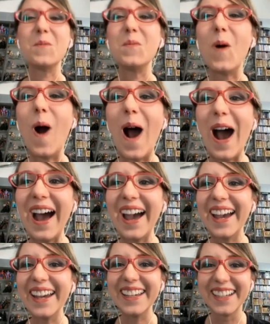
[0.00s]

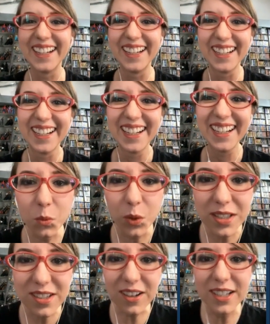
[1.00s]
why?
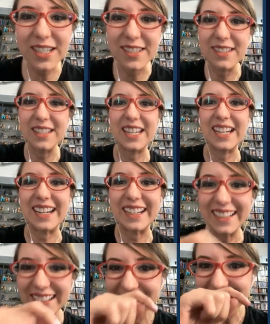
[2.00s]
What's on his knee?